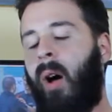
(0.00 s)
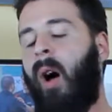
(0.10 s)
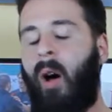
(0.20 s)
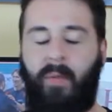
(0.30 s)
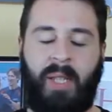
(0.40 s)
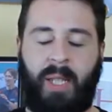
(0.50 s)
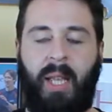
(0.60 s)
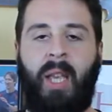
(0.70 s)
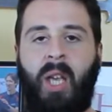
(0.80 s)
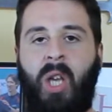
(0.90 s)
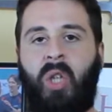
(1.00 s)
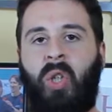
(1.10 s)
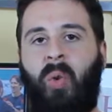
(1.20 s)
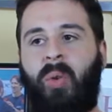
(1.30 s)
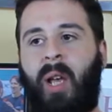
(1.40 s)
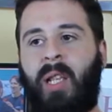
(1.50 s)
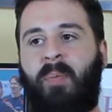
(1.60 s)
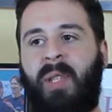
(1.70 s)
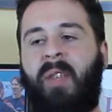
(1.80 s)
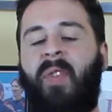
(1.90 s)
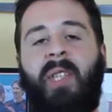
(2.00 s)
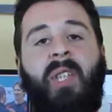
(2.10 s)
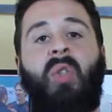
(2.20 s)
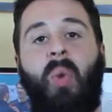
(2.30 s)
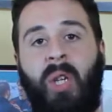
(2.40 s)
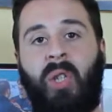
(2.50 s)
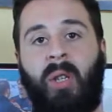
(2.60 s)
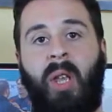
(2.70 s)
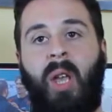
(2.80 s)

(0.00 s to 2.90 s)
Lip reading: obviously showed a specific situation,